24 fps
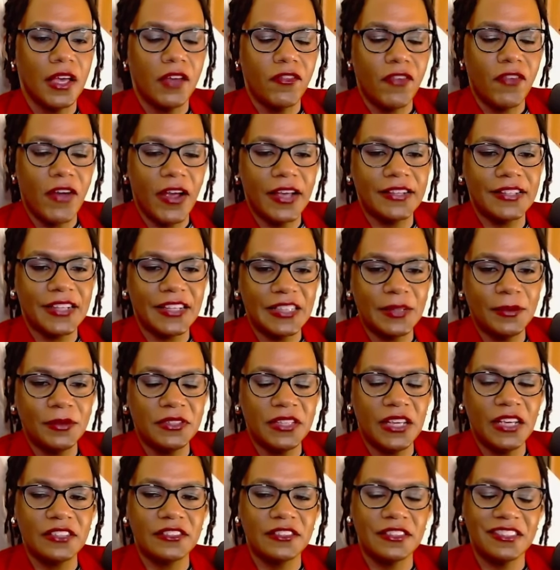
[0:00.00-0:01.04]
Right, it's like limit
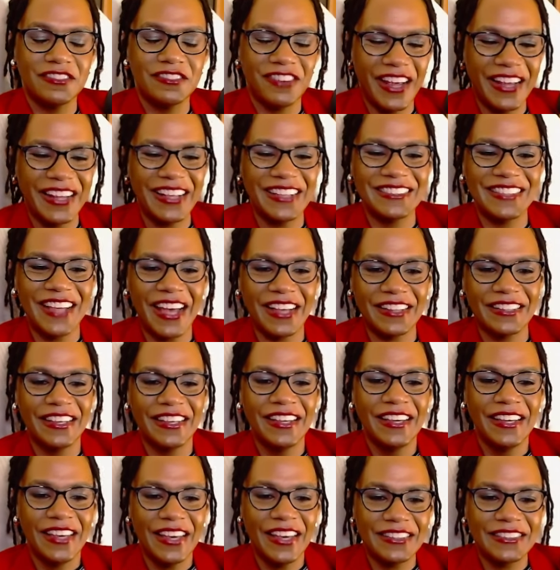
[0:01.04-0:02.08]
test. Right, exactly.
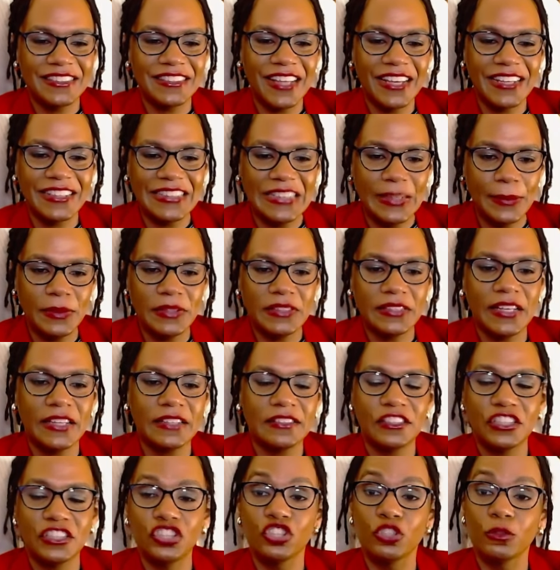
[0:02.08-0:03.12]
It's like limit
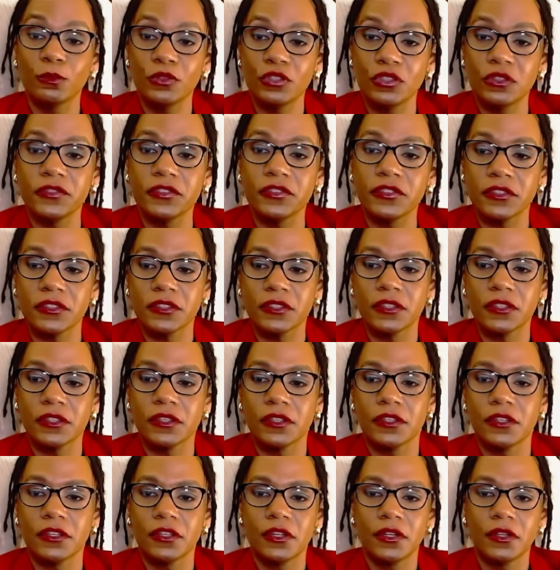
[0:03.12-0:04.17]
testing your moves.
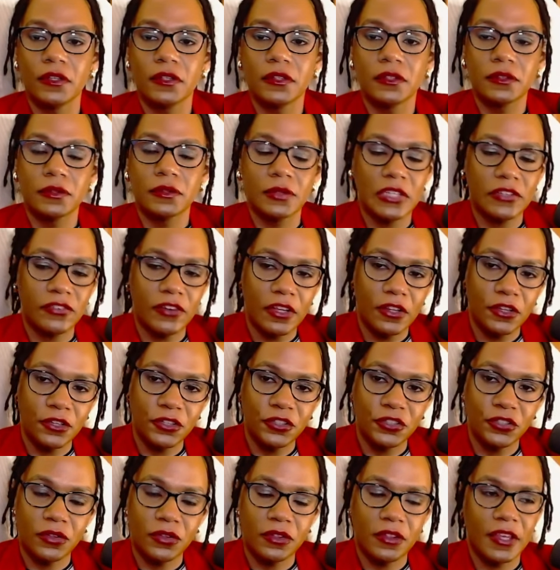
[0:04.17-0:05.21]
So whenever I learn a
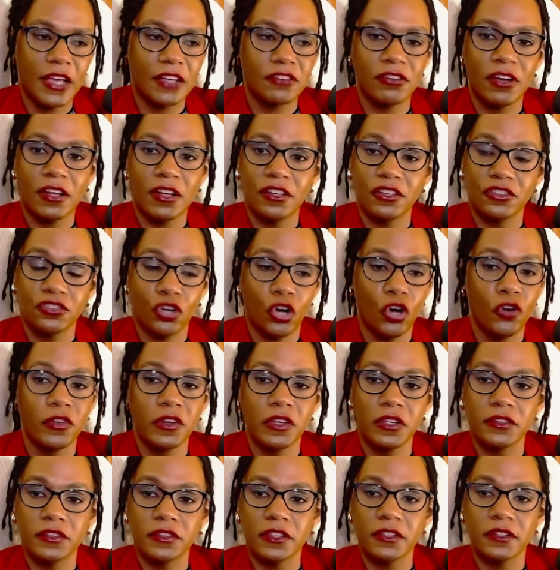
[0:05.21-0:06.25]
new thing, I try to just
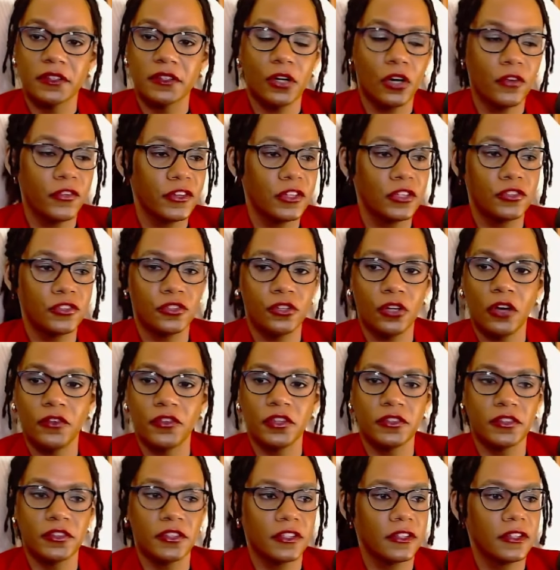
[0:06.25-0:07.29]
overuse
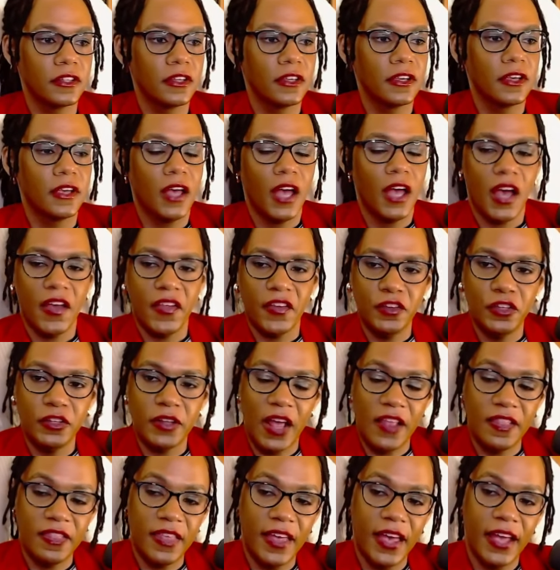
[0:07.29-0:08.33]
it,
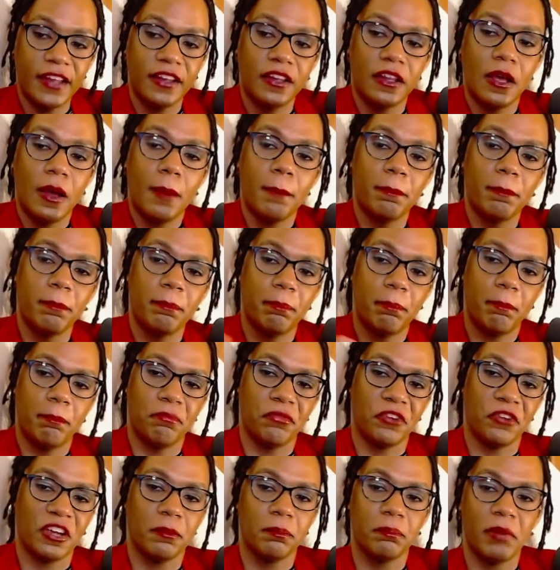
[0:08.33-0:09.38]
and then
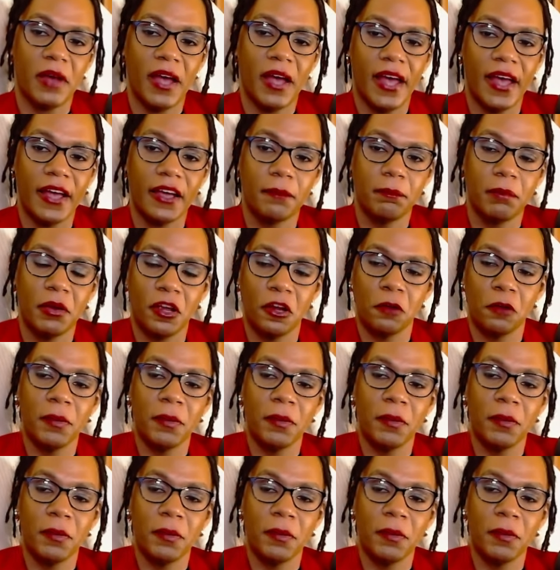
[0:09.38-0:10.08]
bring it back, pare it